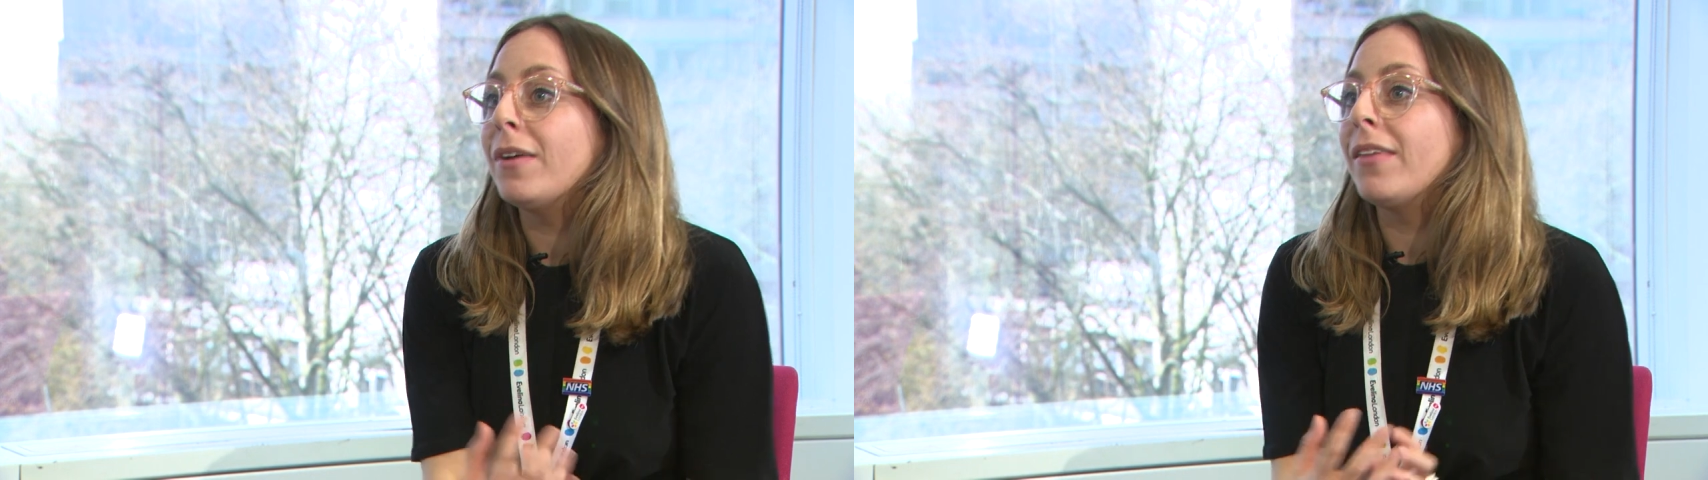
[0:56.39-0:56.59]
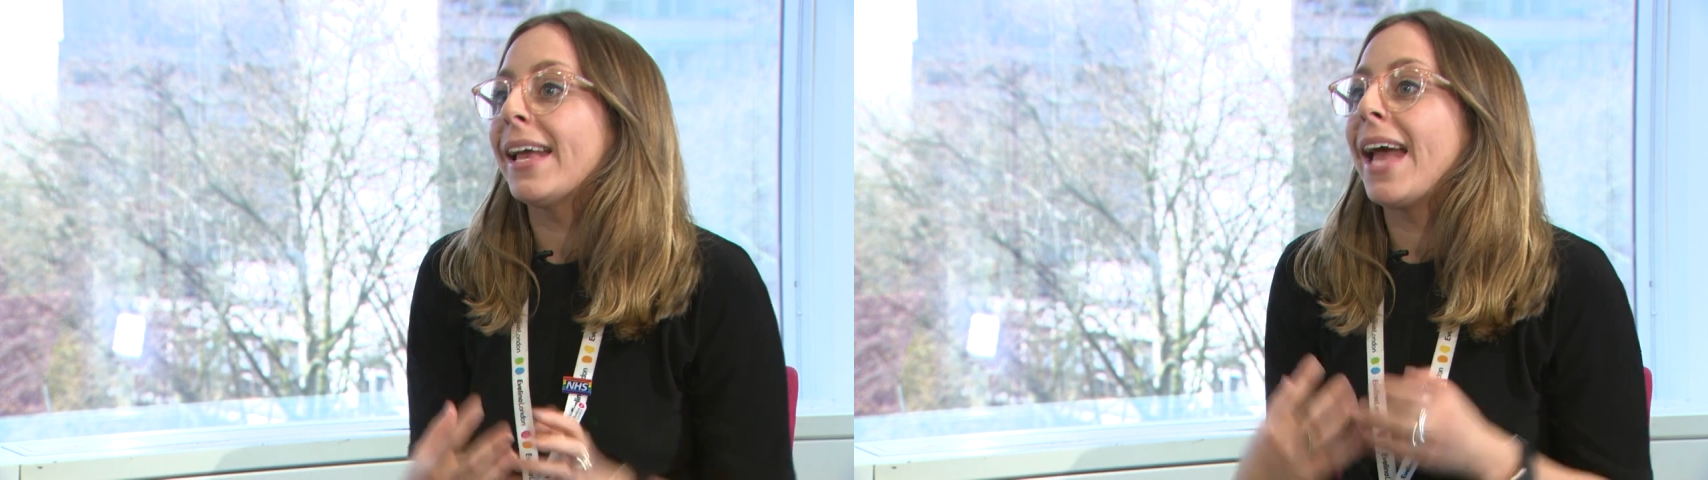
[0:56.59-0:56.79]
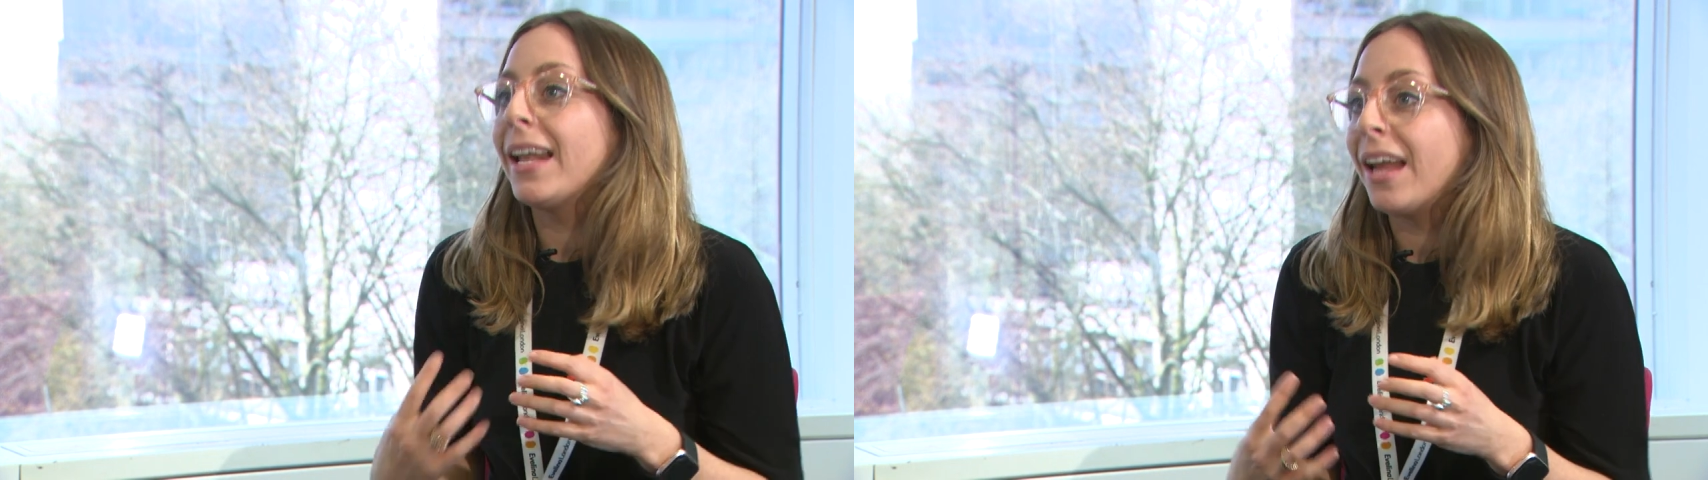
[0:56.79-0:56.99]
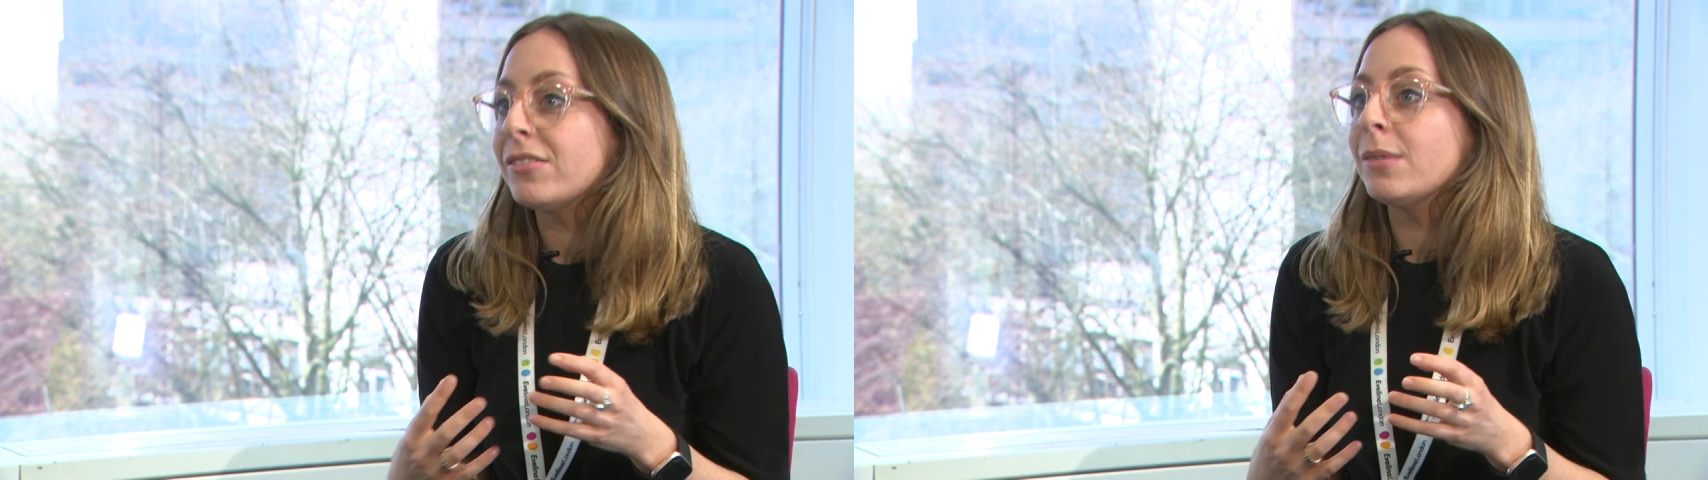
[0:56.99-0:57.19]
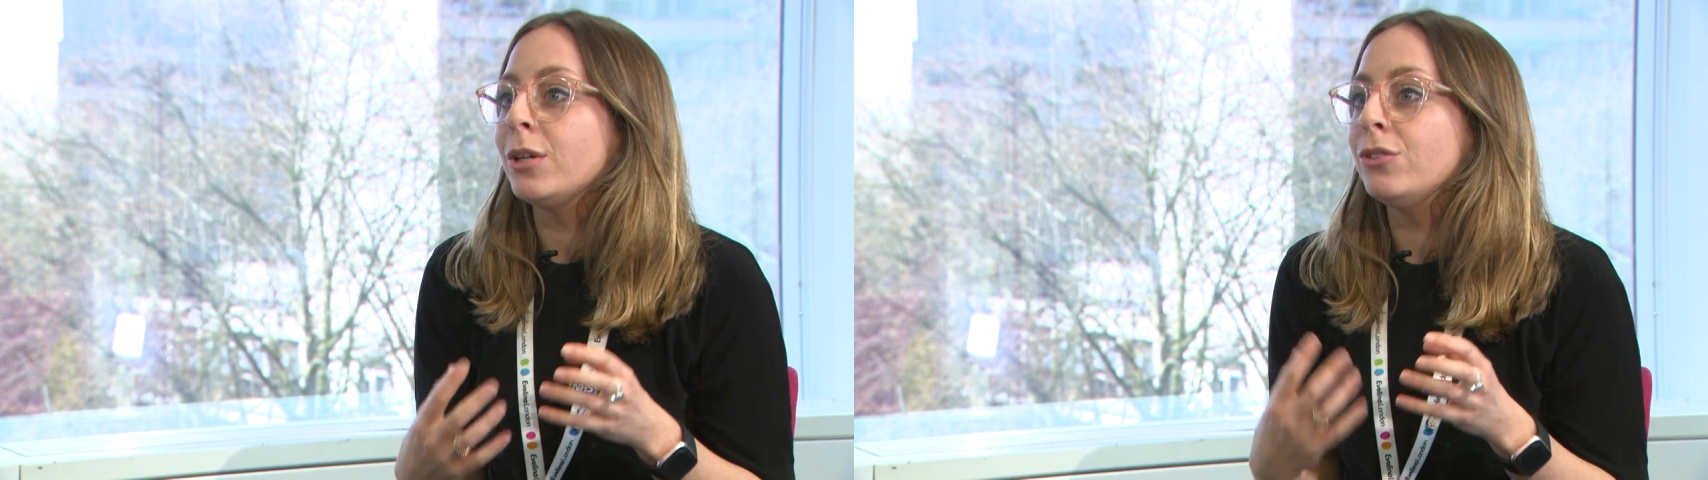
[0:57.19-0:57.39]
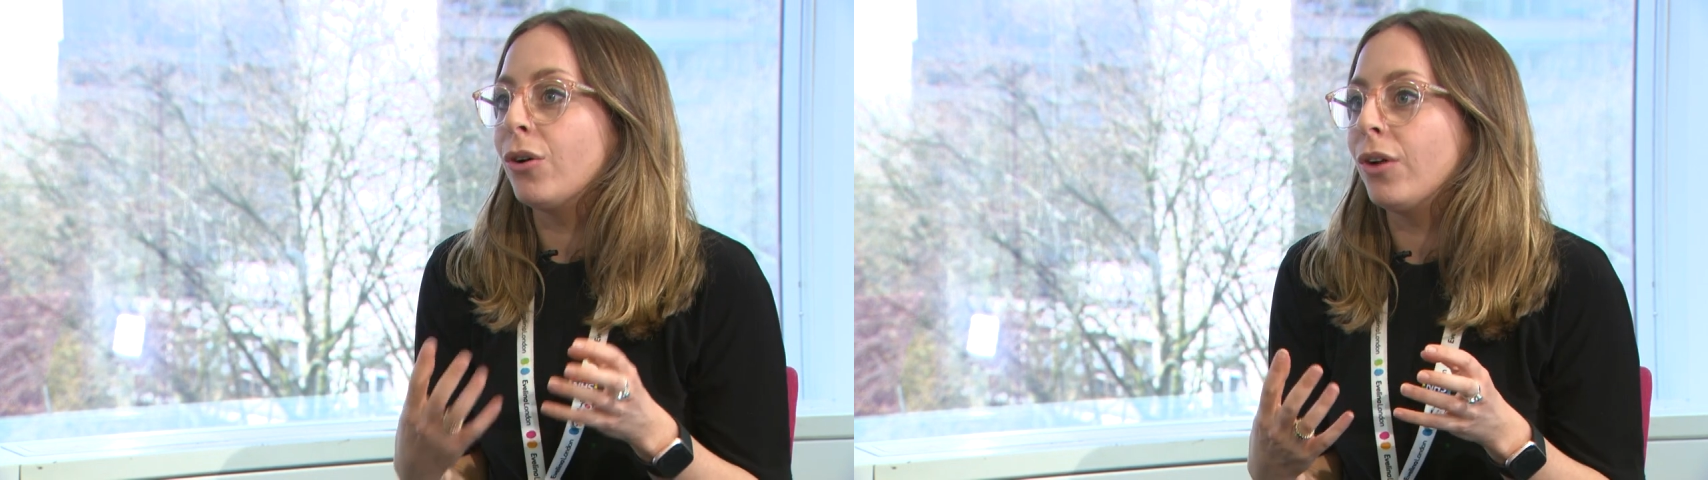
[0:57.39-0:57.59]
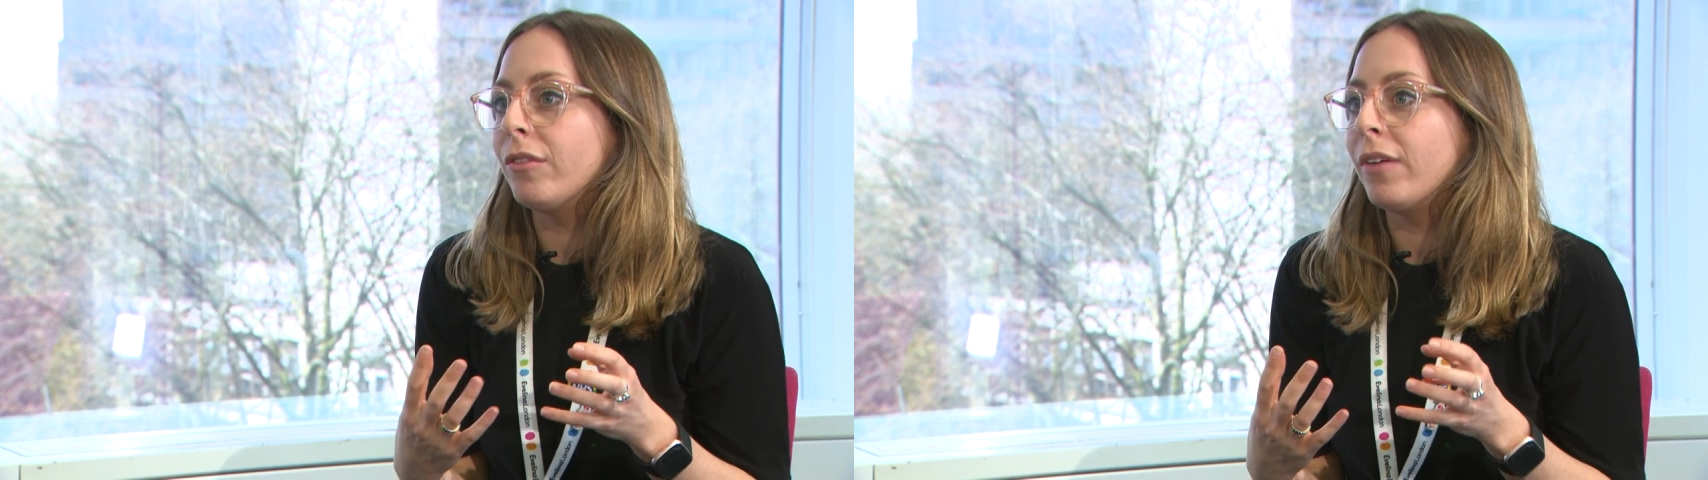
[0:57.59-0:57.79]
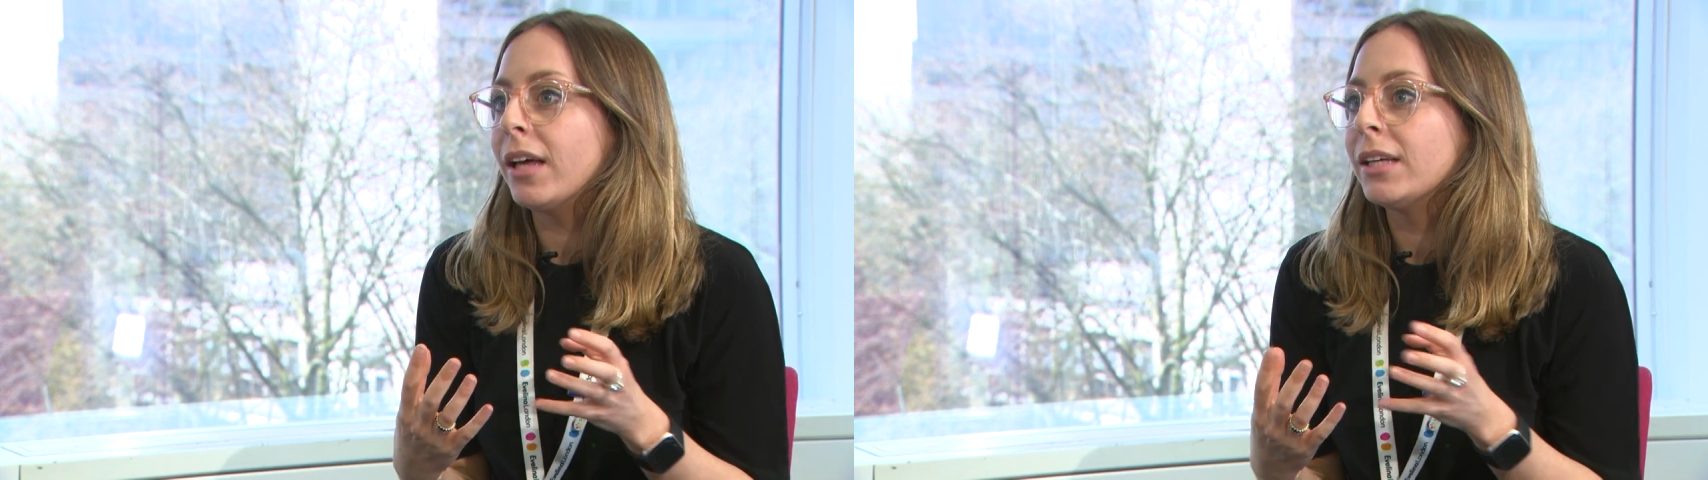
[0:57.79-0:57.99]
feel they can have some control
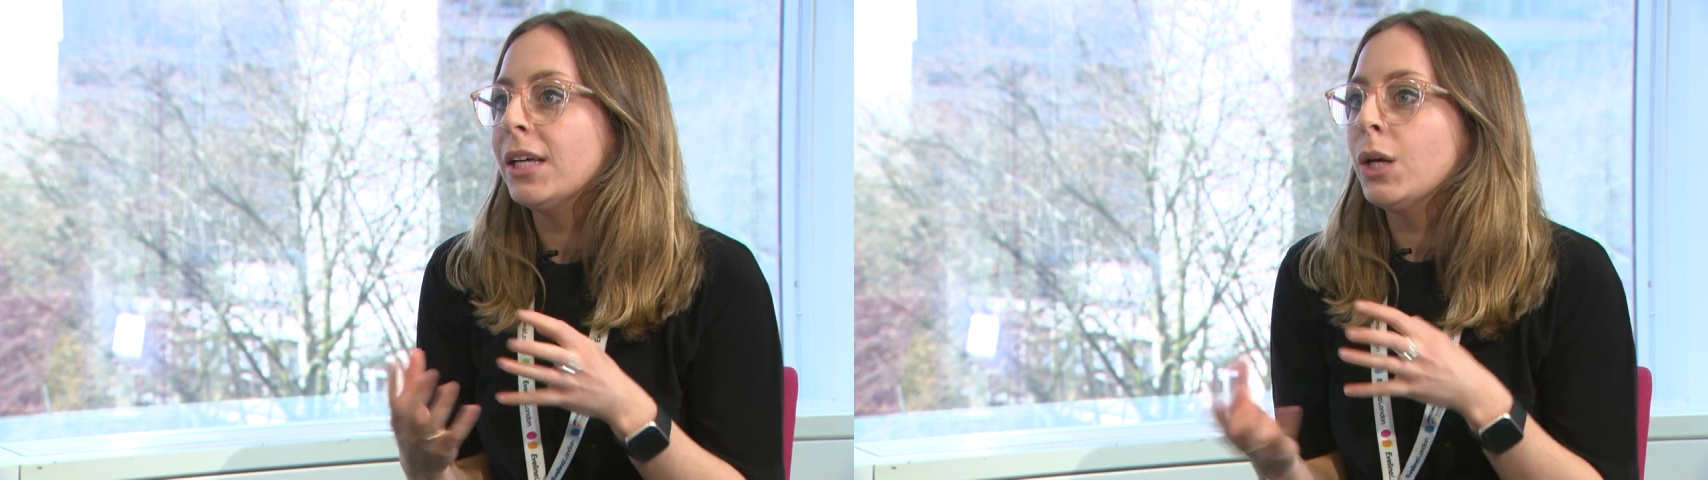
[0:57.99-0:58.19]
over.